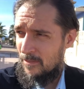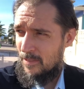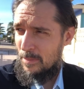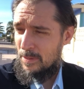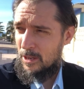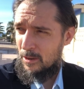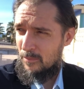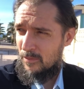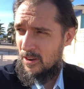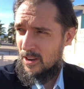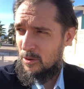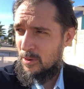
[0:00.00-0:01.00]
they become
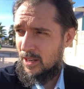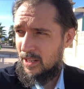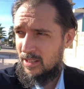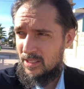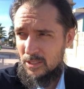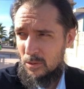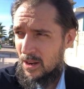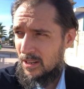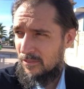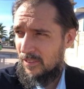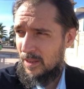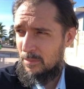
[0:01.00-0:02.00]
very quickly
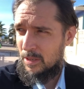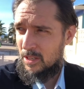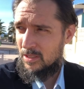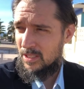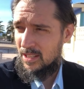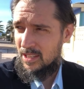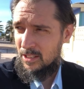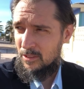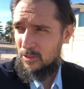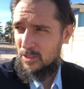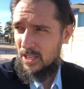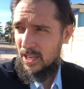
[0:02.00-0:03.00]
disqualified because at the end
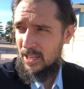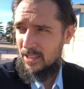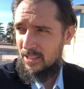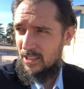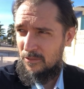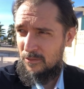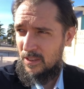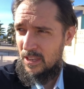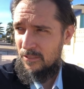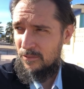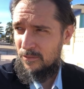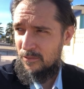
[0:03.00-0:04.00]
of the day, if
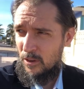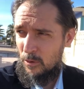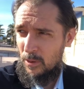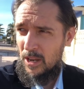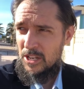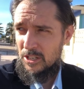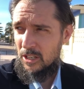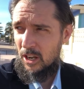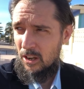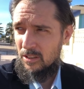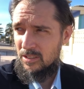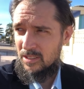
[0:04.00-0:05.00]
if a religion
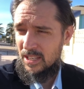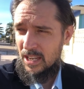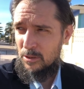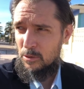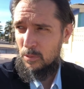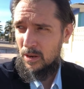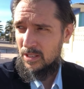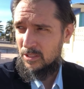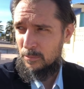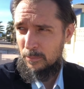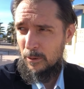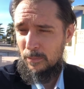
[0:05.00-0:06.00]
can't tell you what
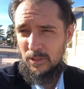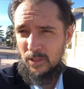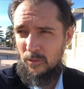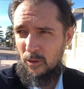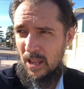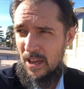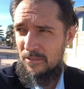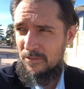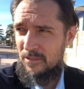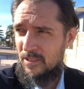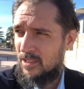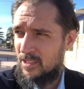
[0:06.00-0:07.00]
is the purpose of your life,
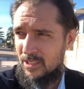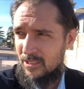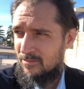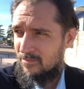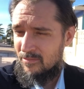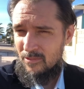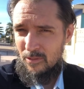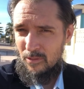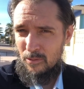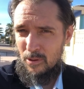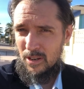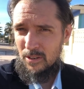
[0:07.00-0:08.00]

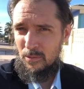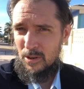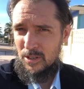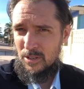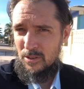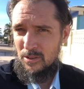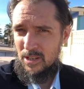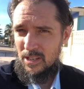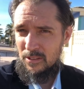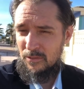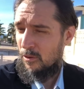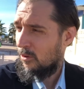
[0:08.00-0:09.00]
what what do you
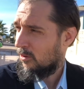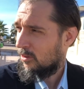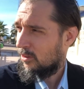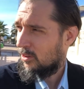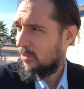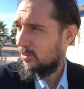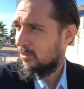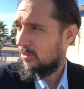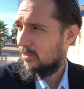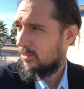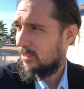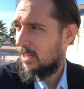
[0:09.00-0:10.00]
need it for? You know,
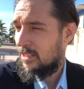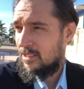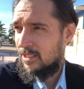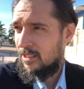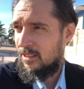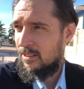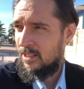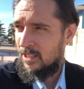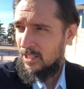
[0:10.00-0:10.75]
and uh,